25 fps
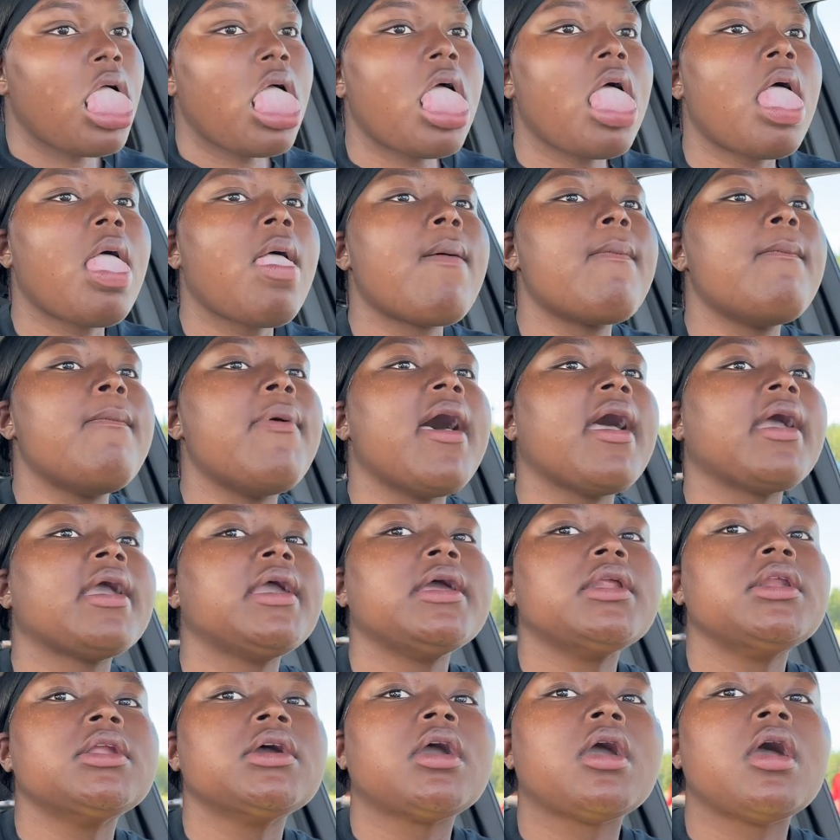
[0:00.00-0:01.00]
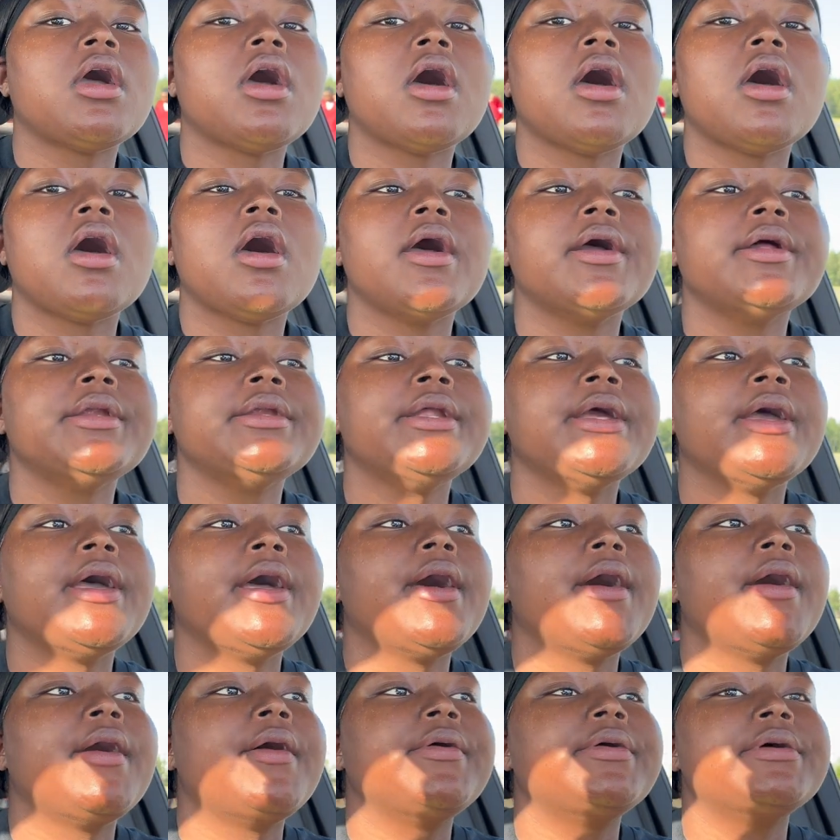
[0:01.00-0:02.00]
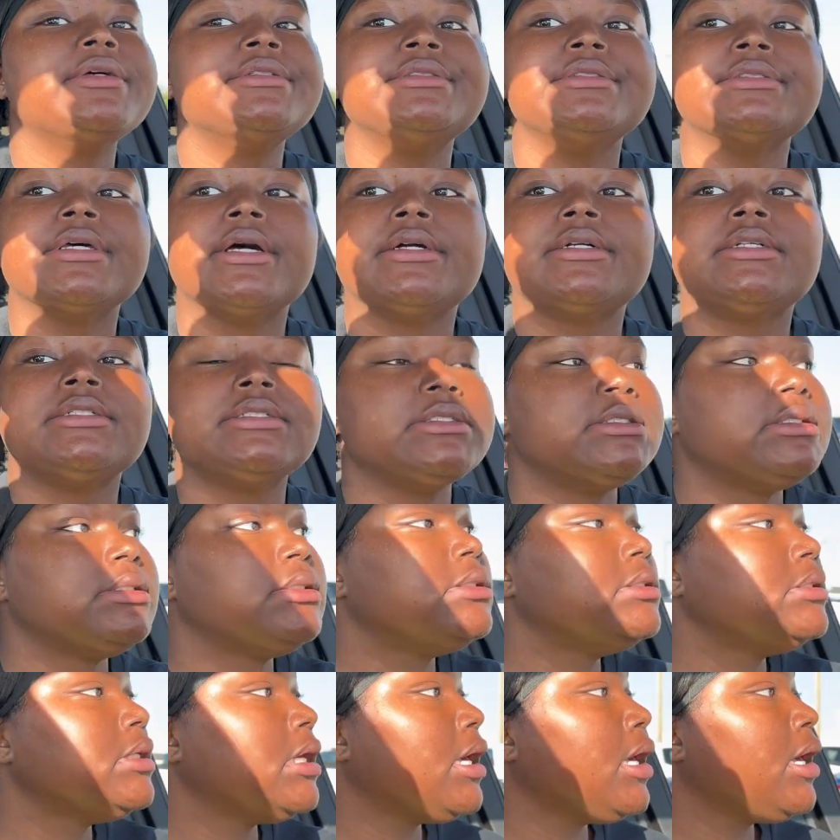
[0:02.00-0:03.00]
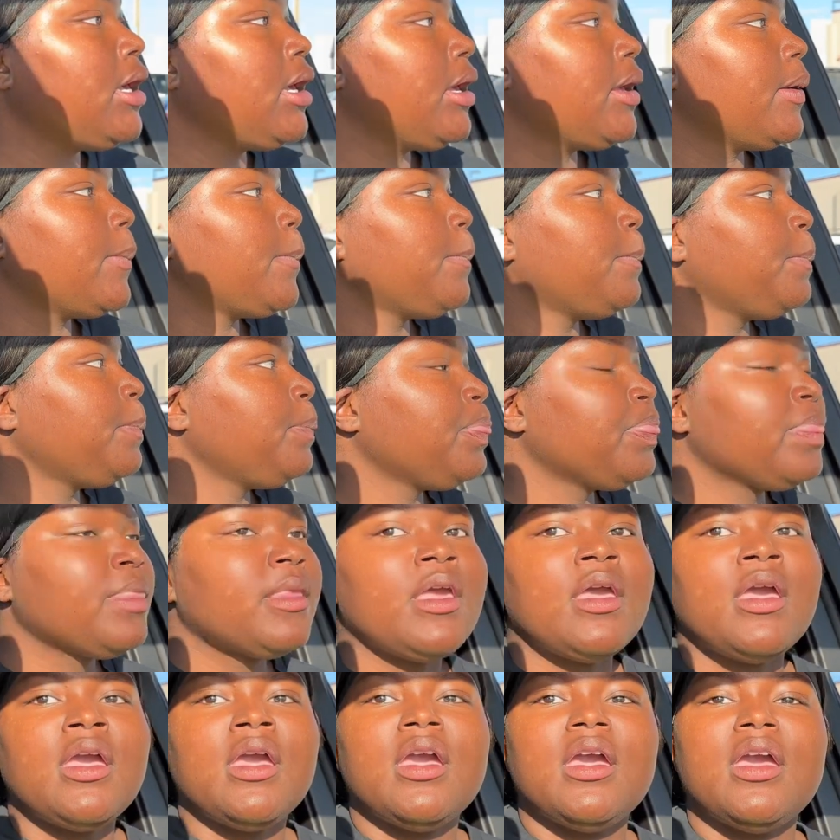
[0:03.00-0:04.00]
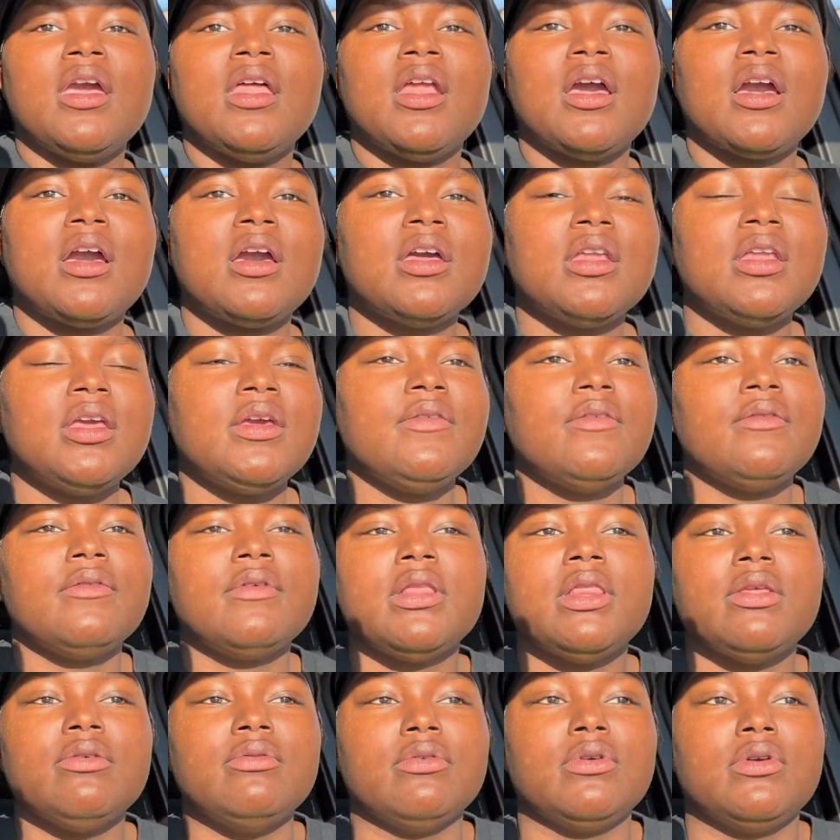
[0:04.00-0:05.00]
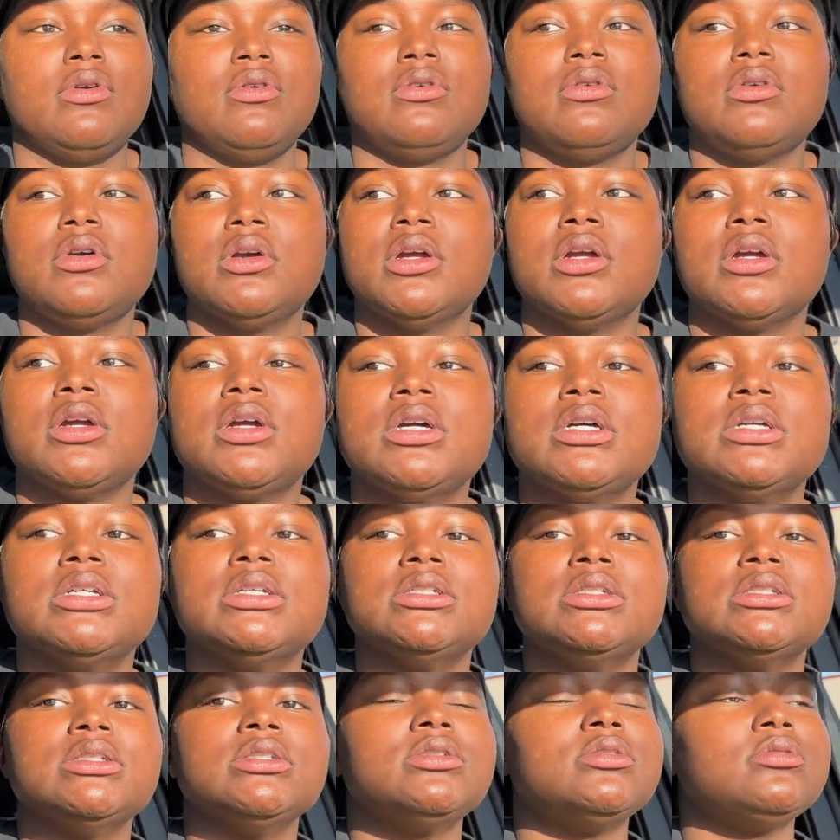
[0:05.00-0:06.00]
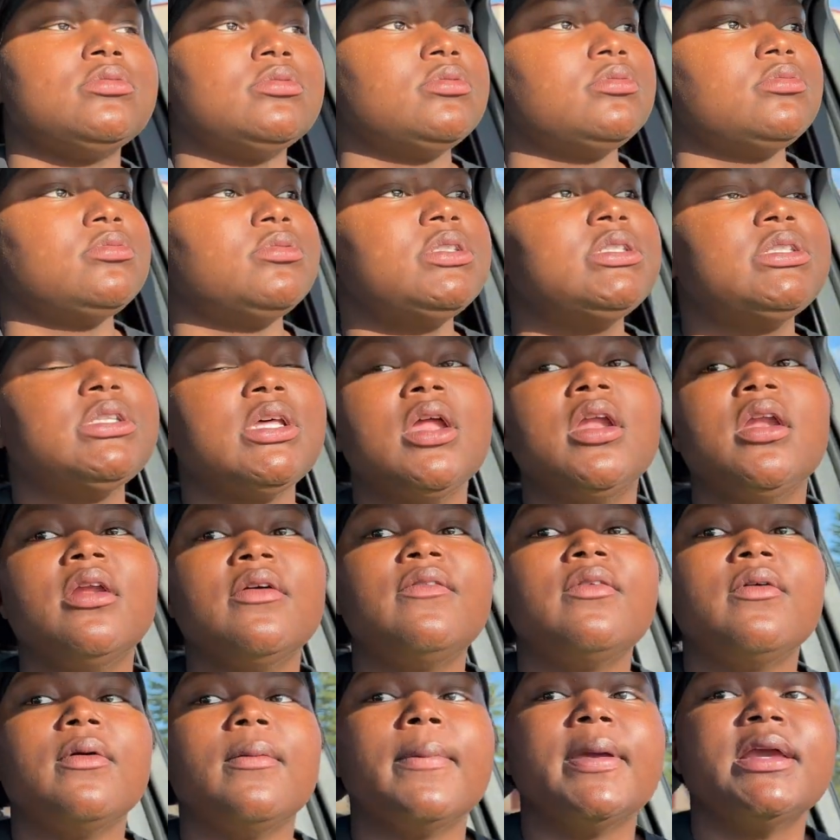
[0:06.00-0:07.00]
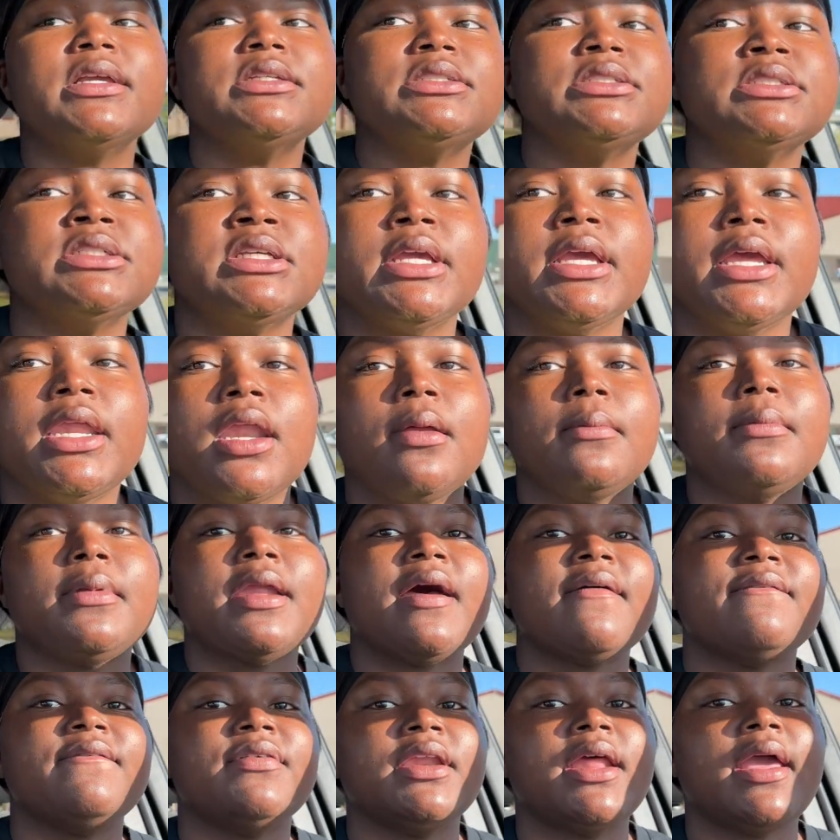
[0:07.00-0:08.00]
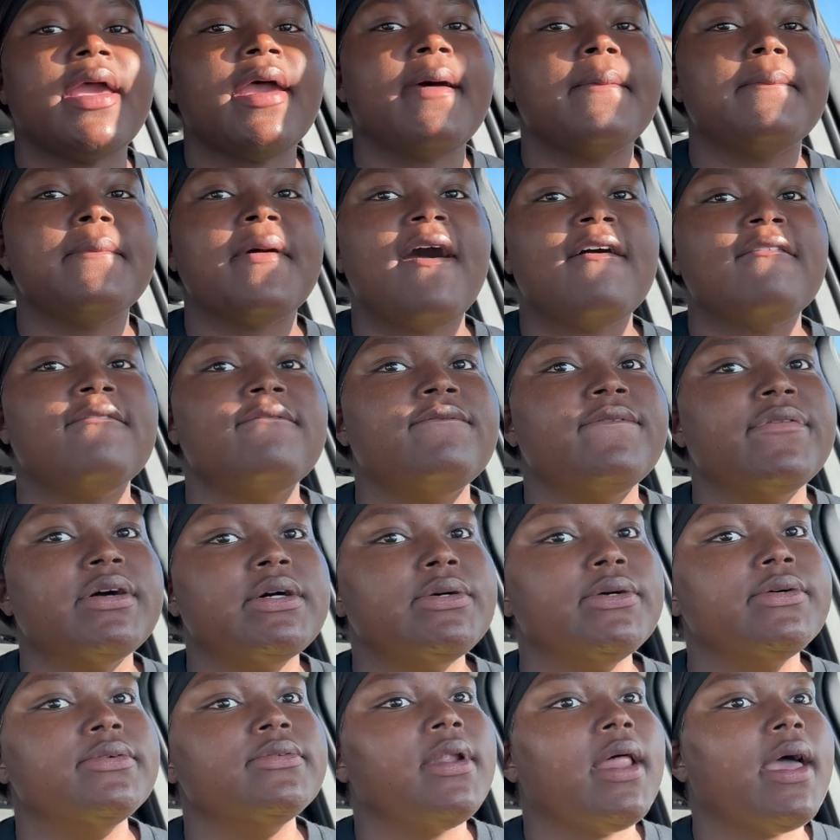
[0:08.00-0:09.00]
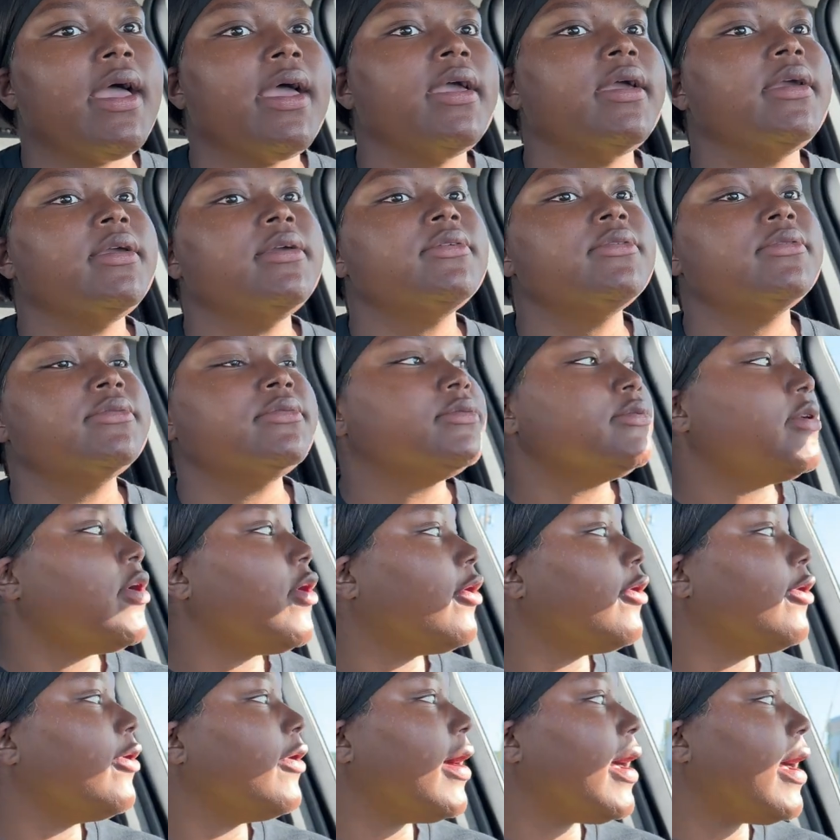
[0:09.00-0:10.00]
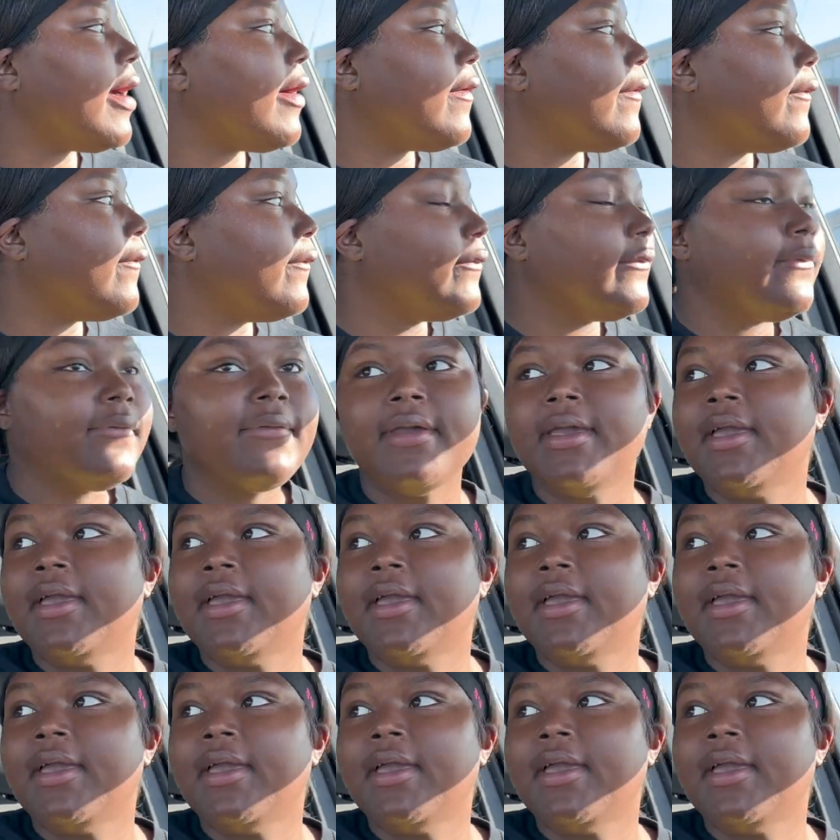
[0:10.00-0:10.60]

I'm back in the car now. Y'all can see and I couldn't even really record because we in the formation. I'm not gonna have my phone like you know all out.